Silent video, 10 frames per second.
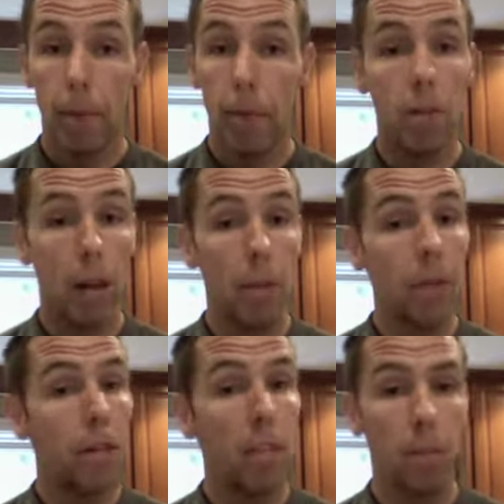this is common
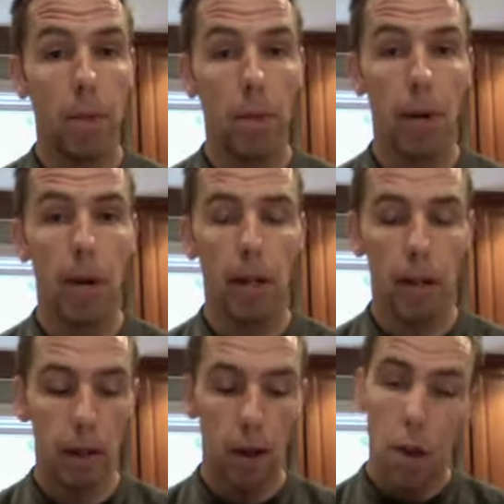sense, but I'm going to put it
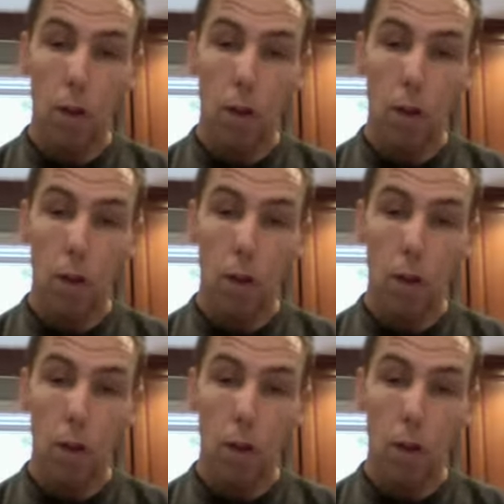out there.